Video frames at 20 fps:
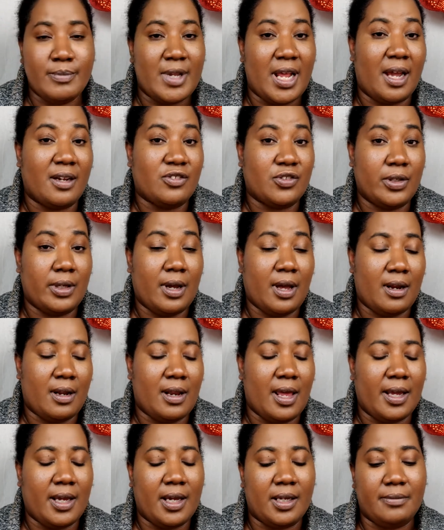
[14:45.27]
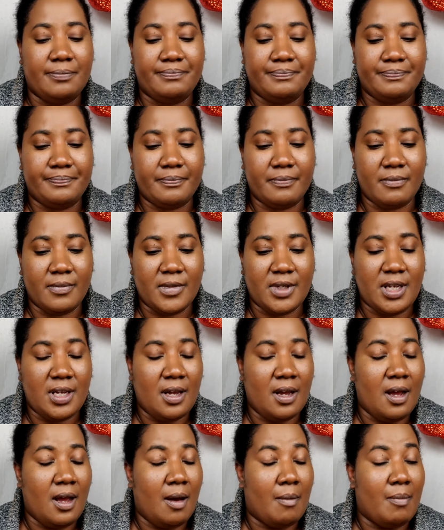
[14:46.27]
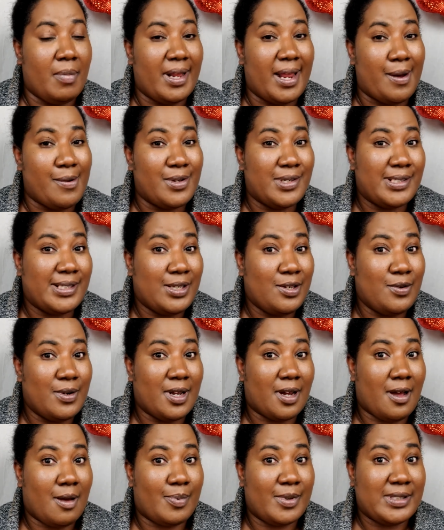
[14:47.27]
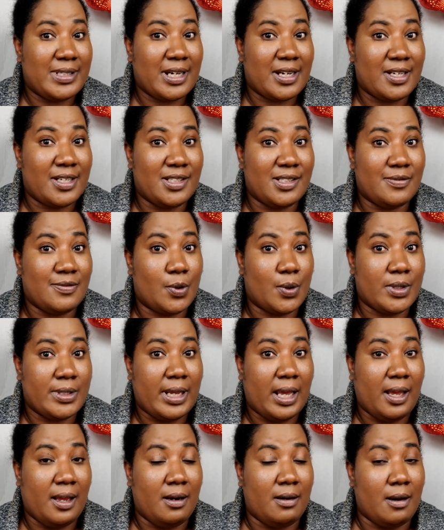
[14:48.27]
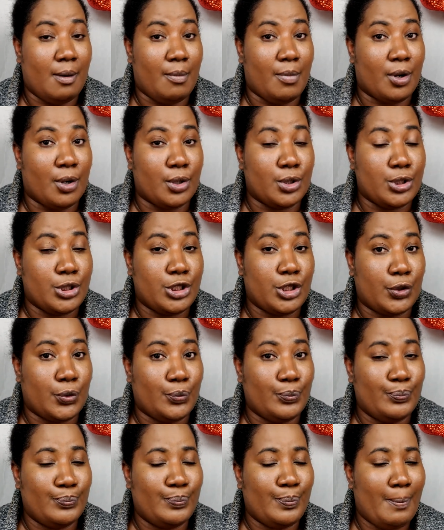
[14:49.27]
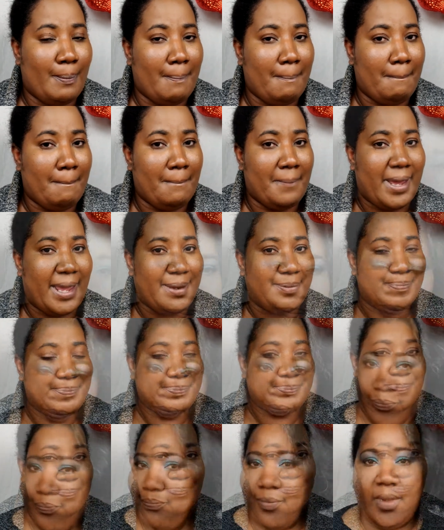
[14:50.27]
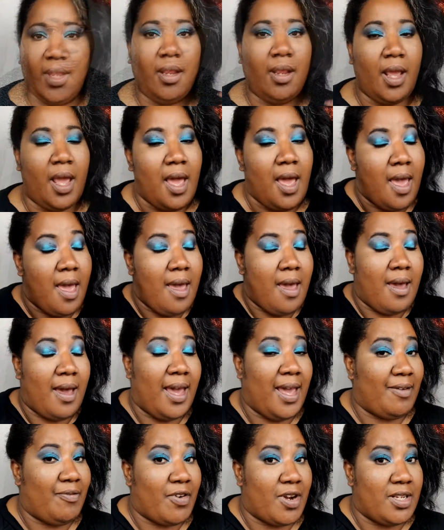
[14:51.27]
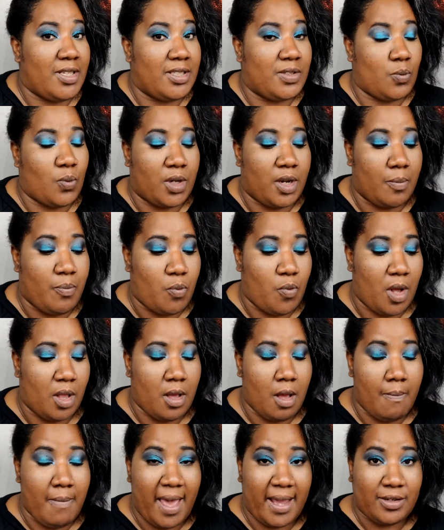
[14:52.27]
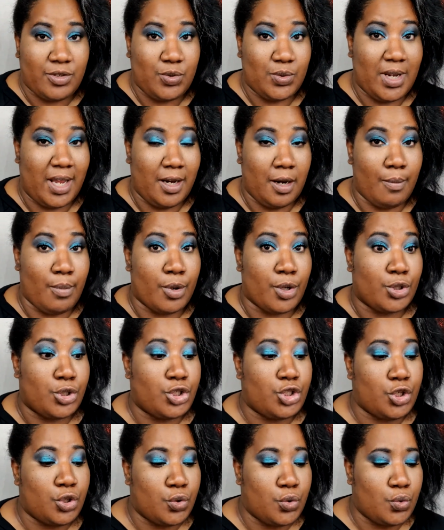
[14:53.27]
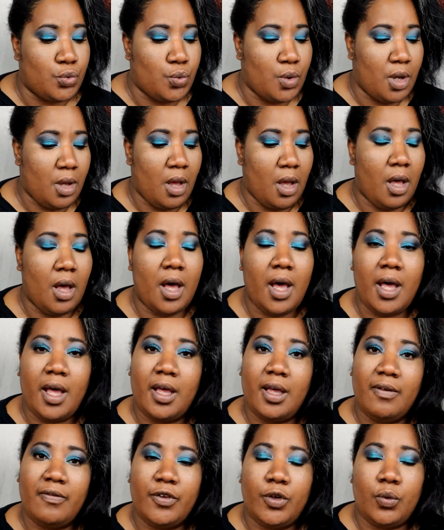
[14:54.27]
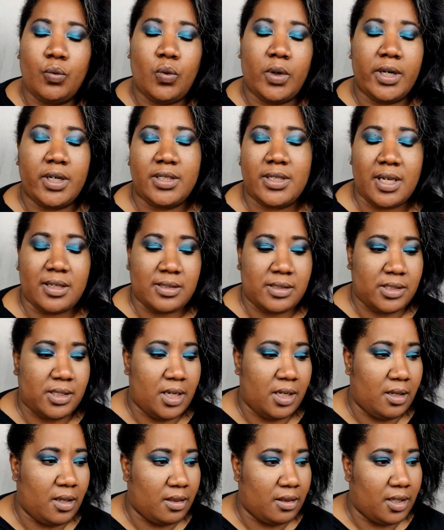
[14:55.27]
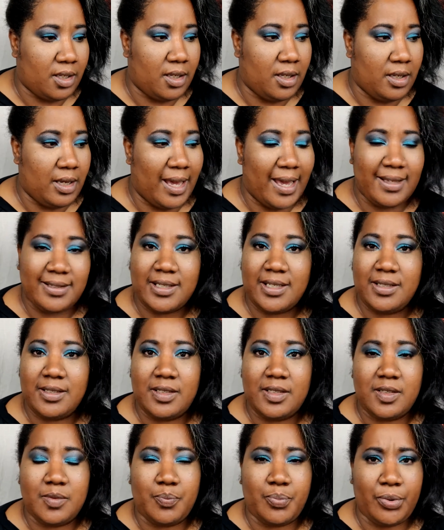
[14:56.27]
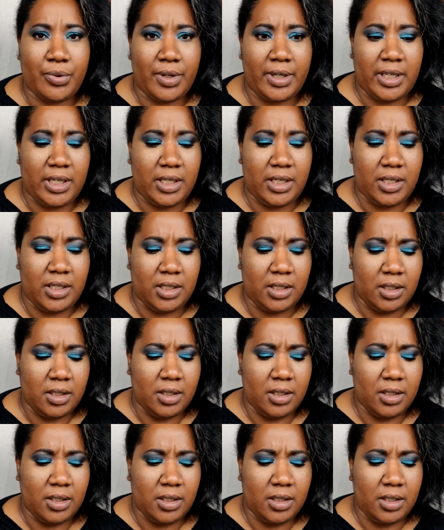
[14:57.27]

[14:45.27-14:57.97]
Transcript: Actually, kind of like it. But I will see you in a couple seconds for day number 2. Bye. Hey friends, what up? Welcome back to day number 2 of we're testing the Essence Pretty